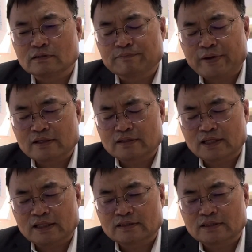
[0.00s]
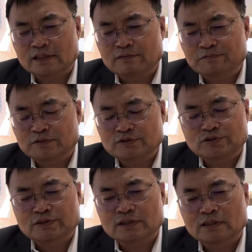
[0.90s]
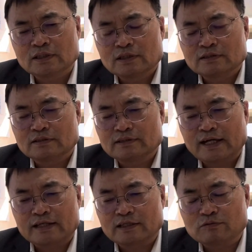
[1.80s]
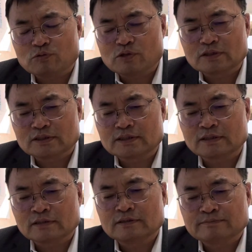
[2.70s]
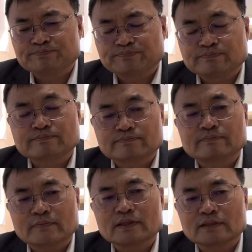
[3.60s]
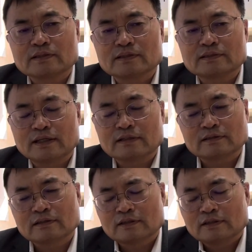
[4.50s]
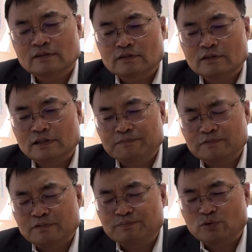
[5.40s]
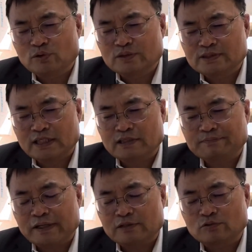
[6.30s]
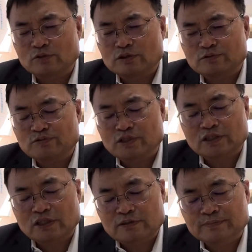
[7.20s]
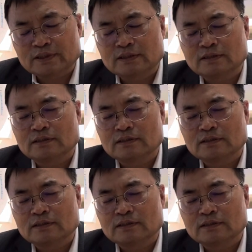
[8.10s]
fair criteria for choosing the target workers. Then if employees satisfy those 4 requirements,